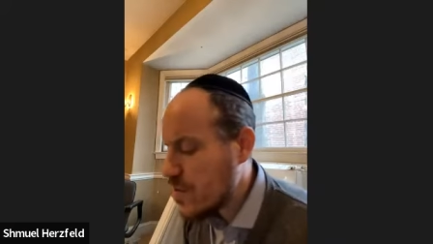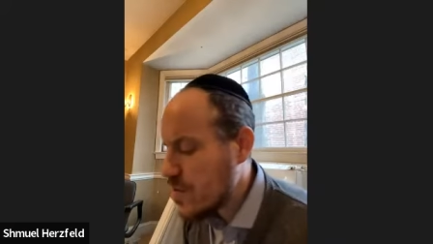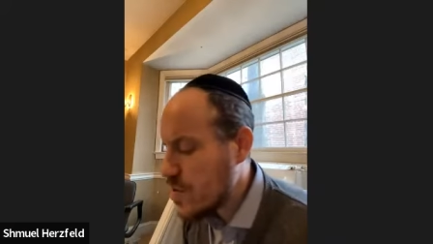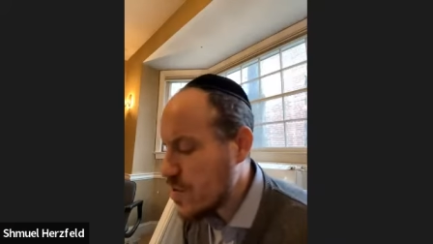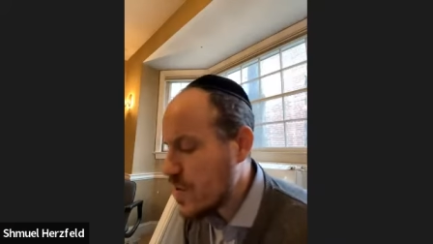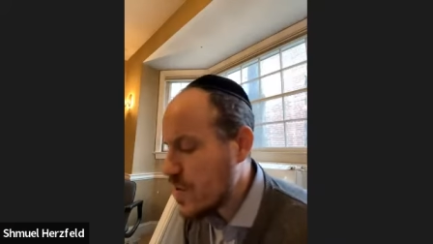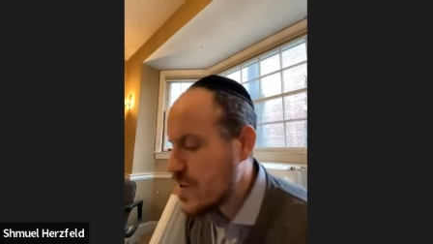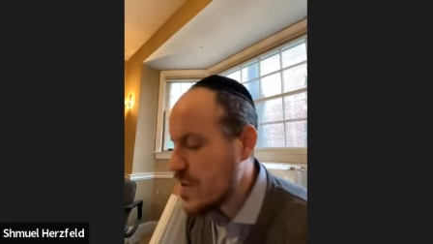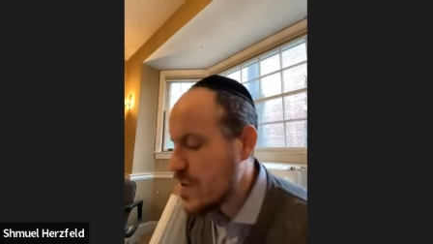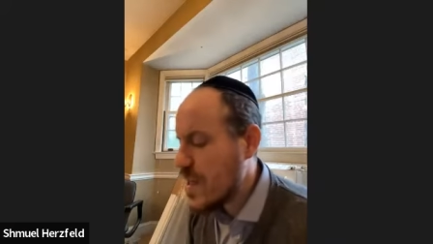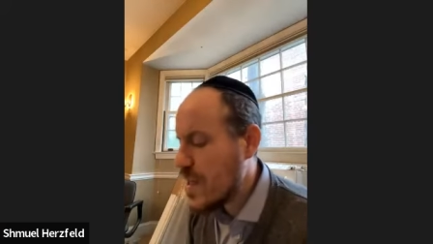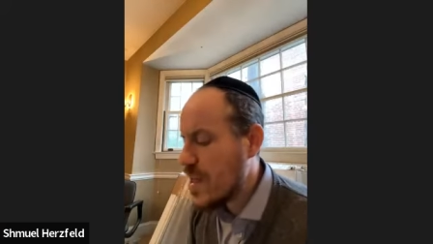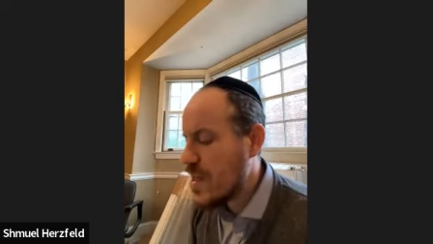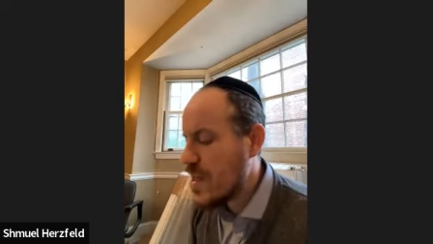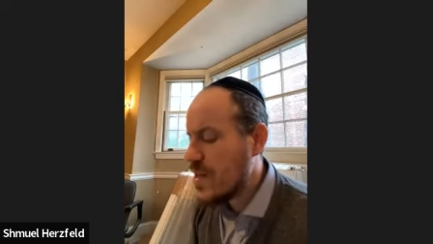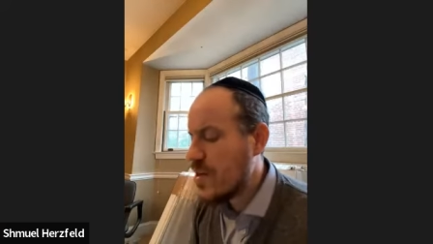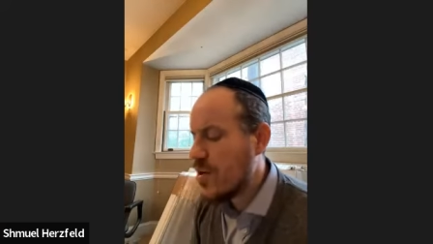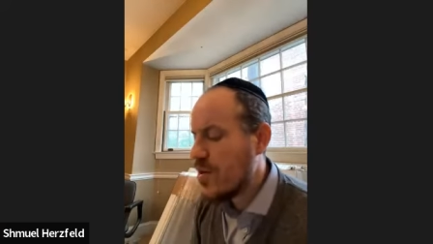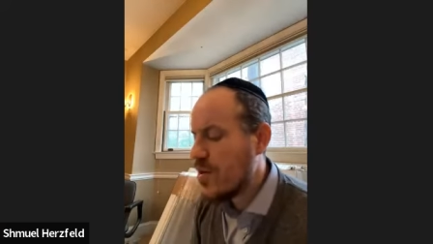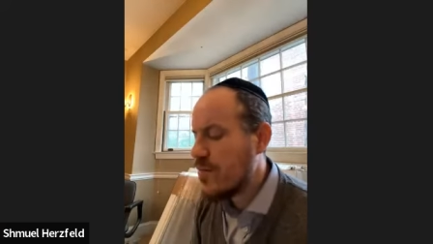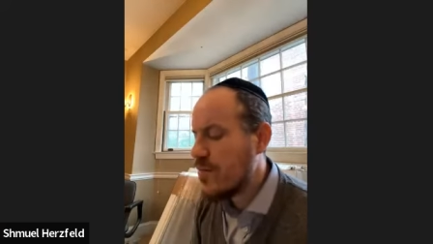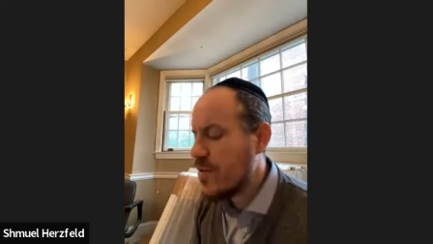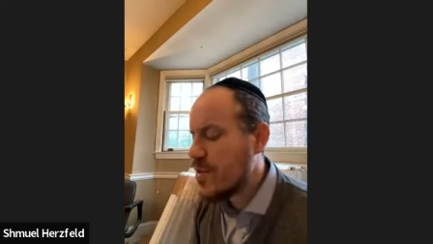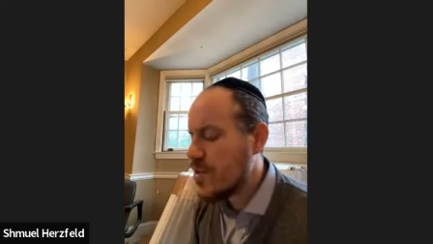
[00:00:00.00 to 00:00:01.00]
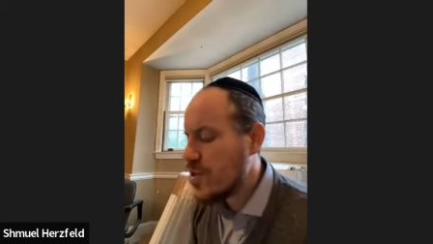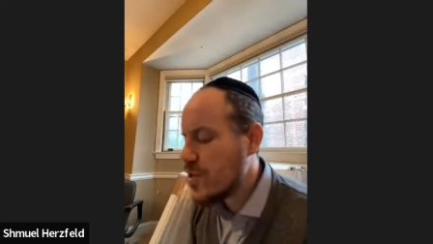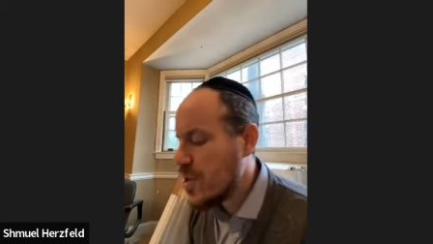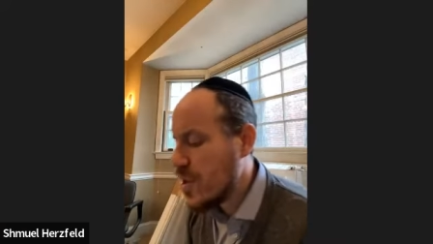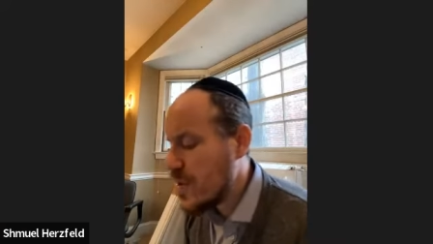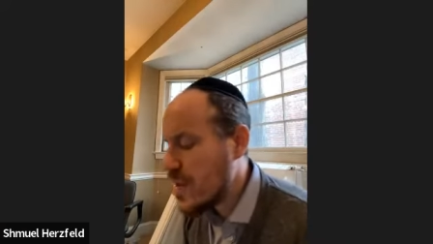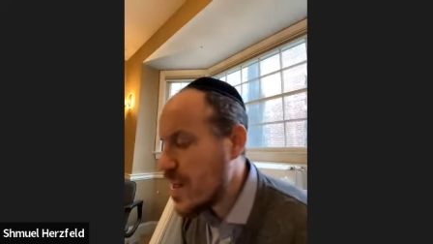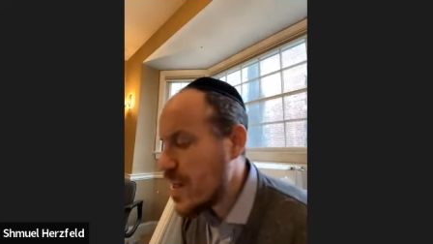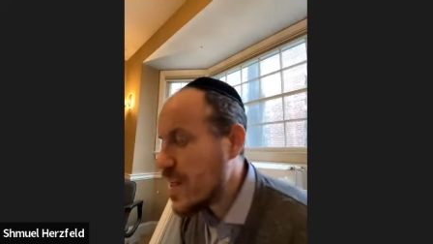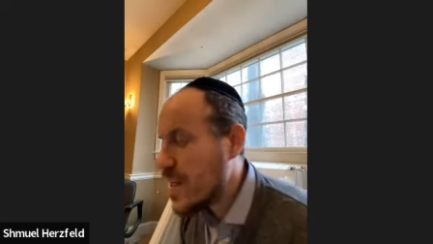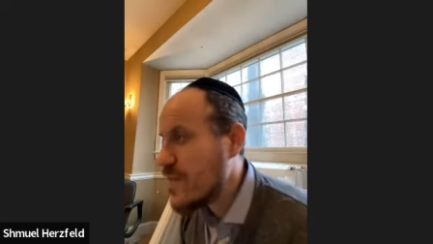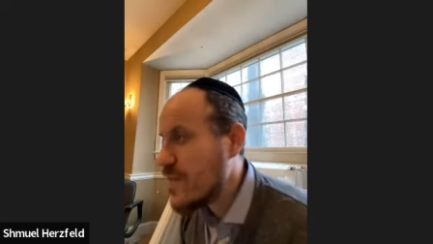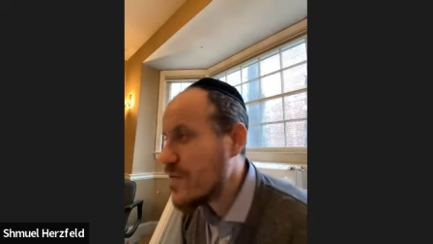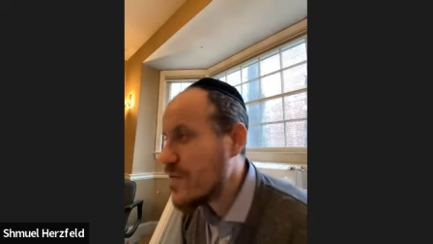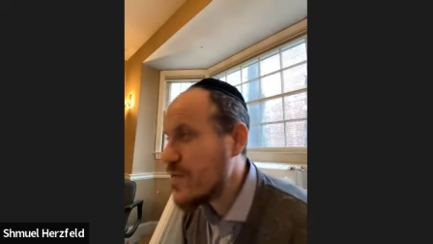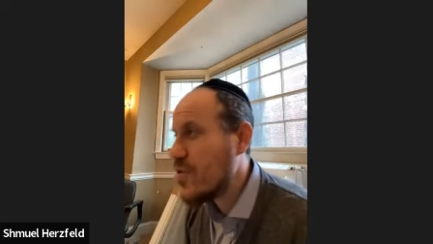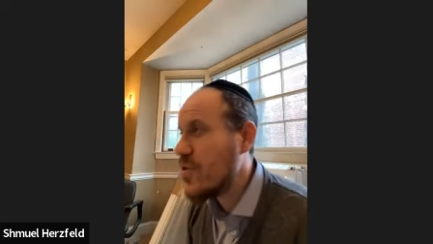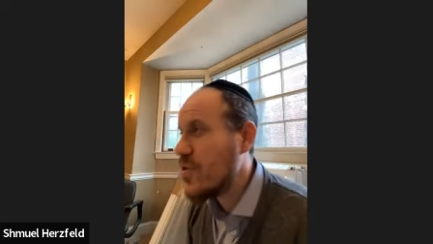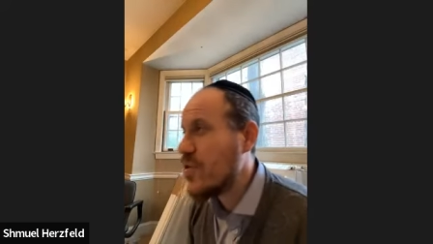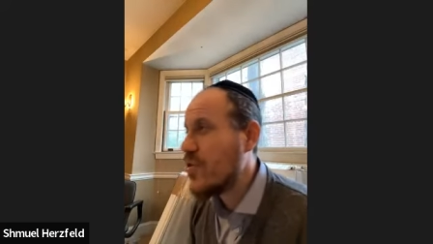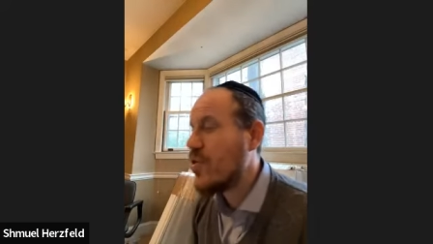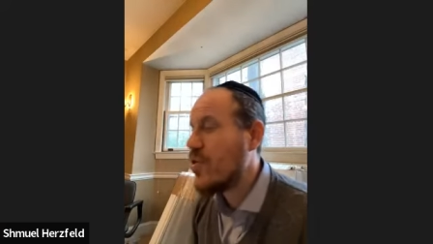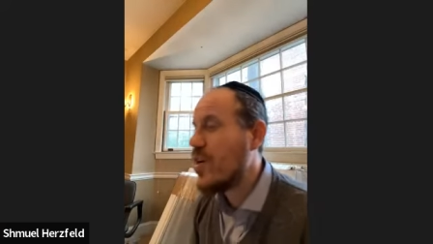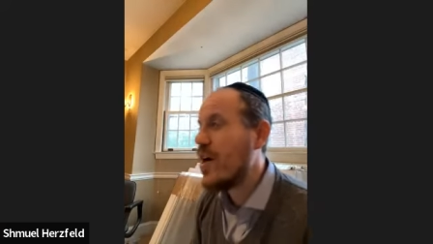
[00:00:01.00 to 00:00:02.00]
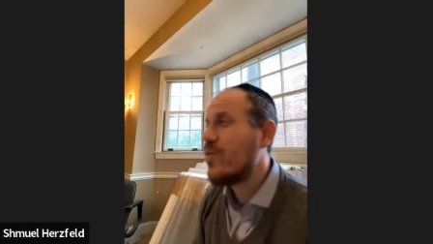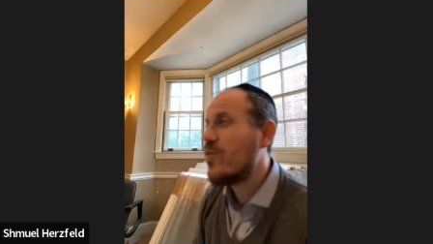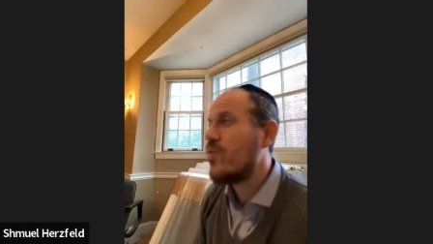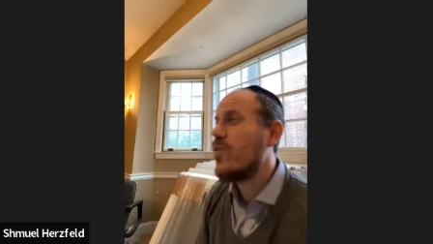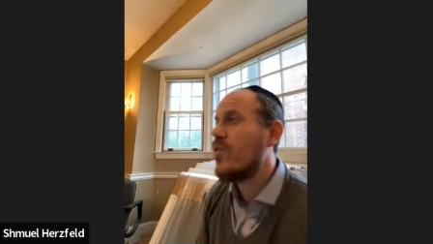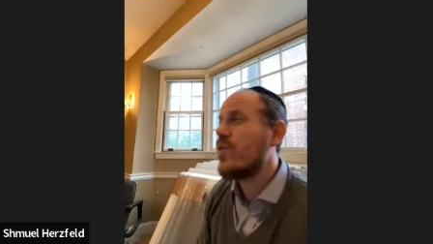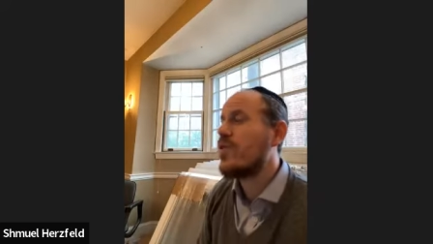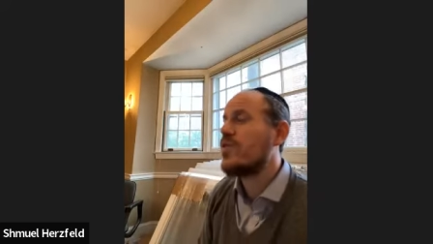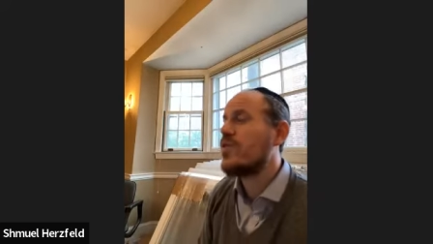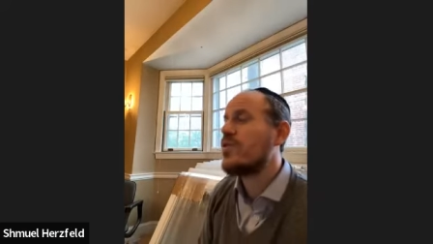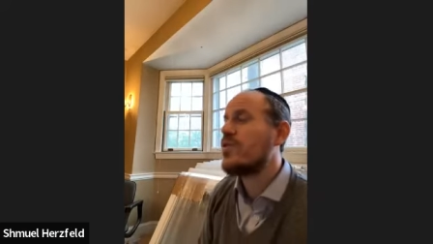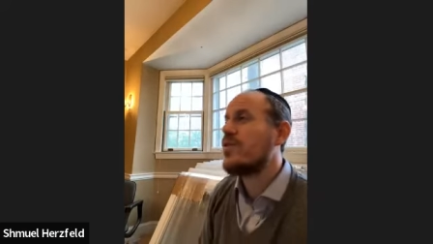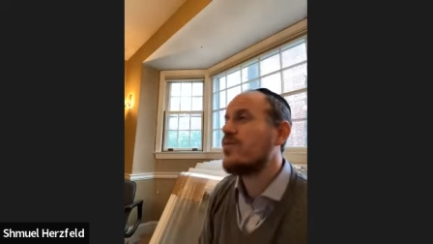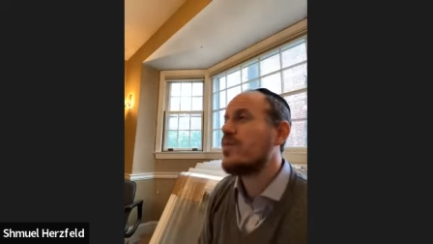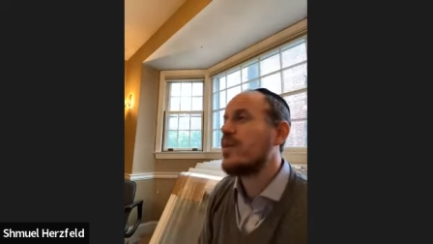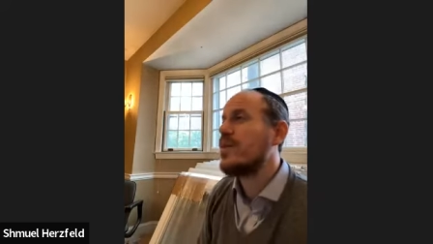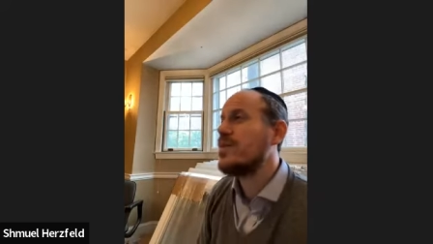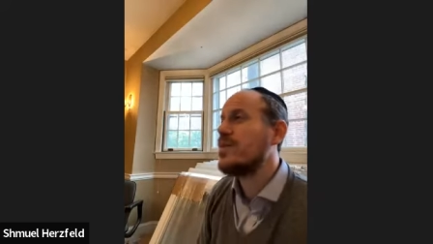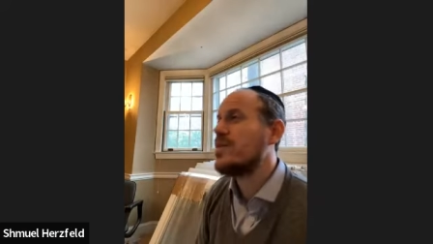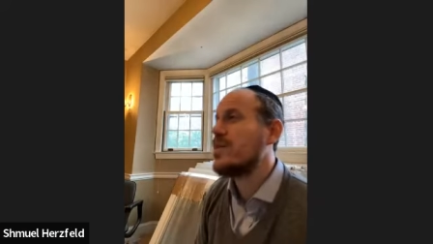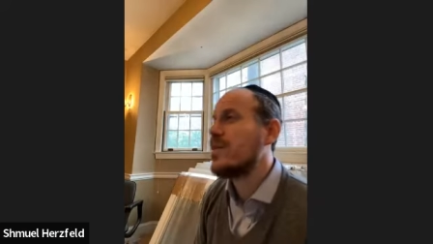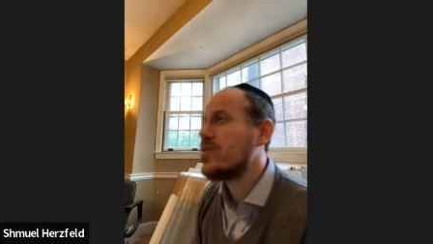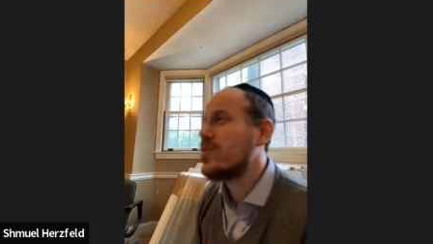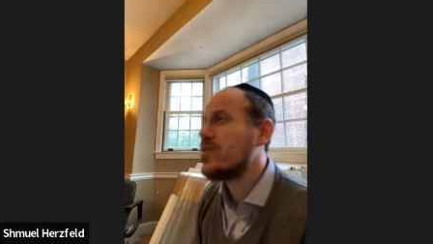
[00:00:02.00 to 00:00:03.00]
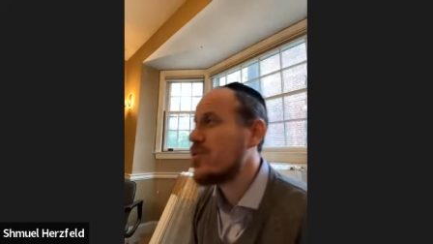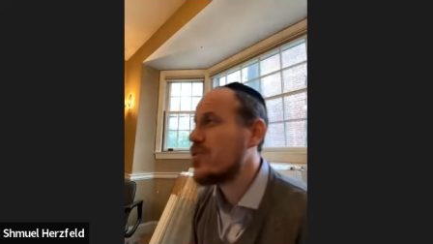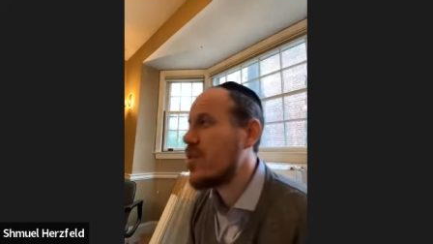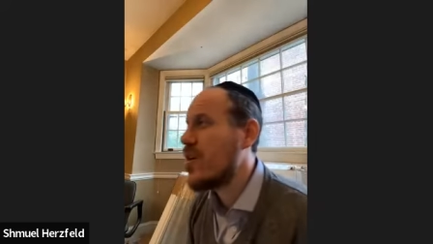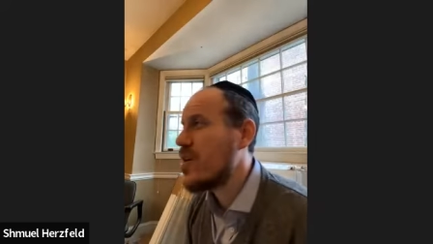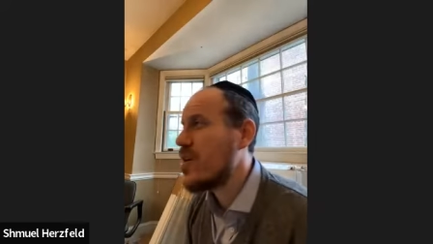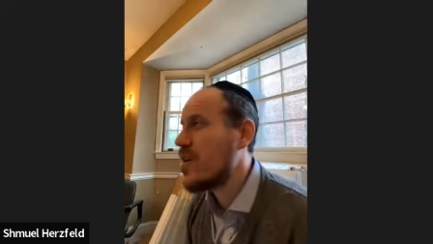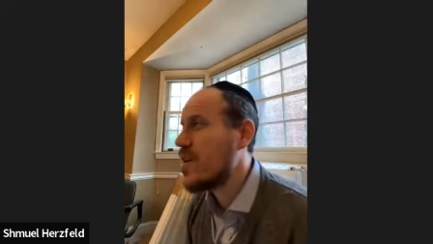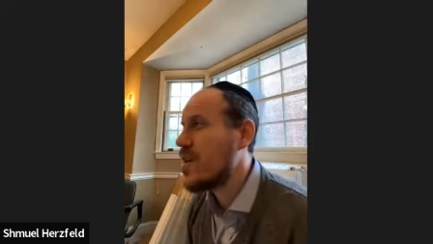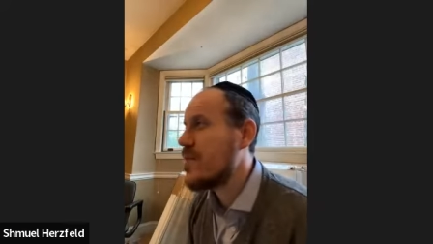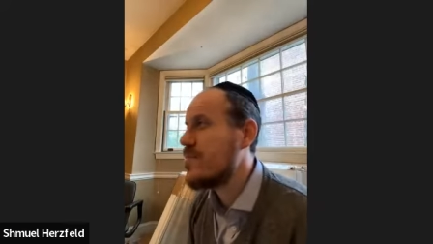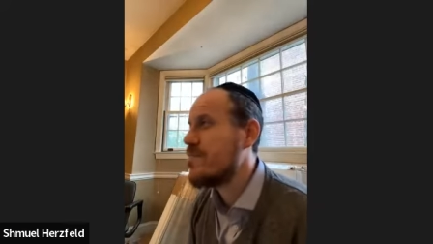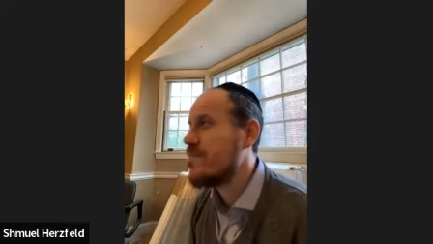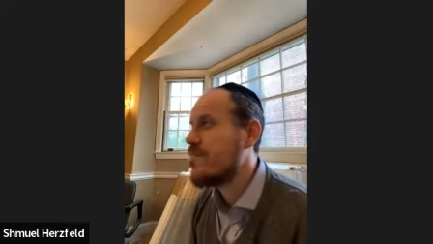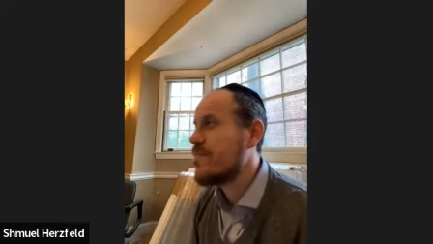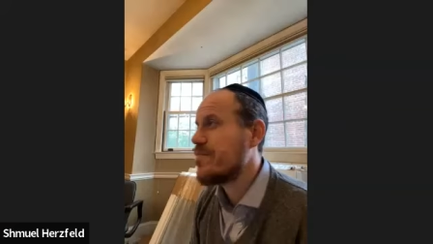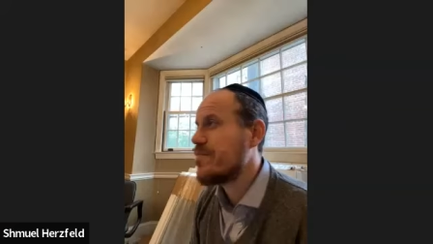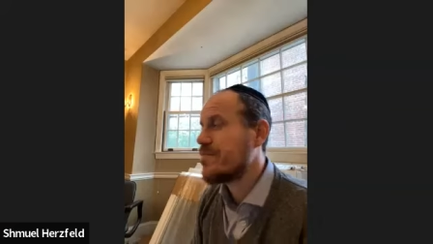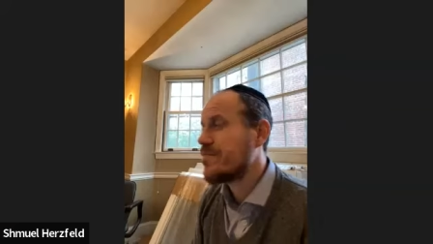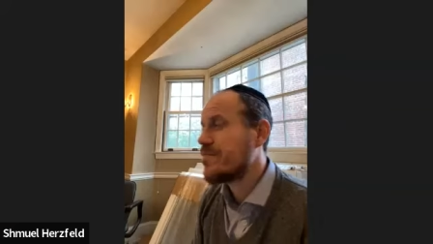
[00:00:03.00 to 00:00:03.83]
we said in our Mishnah that even though you're allowed to water the base Hashlachim